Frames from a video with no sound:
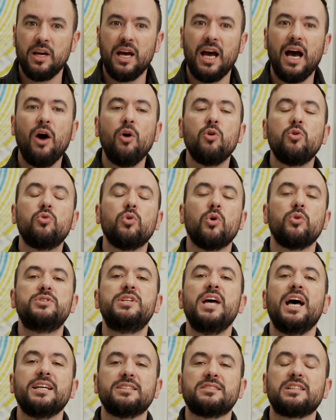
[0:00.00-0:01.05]
How
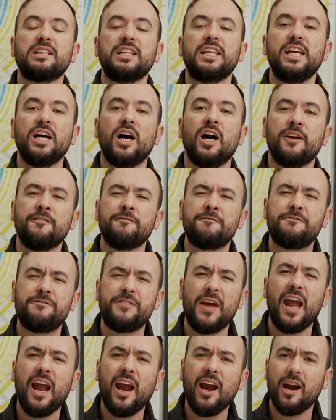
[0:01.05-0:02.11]
grotesquely
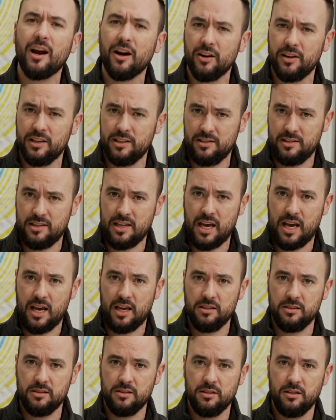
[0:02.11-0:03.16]
unfair is that?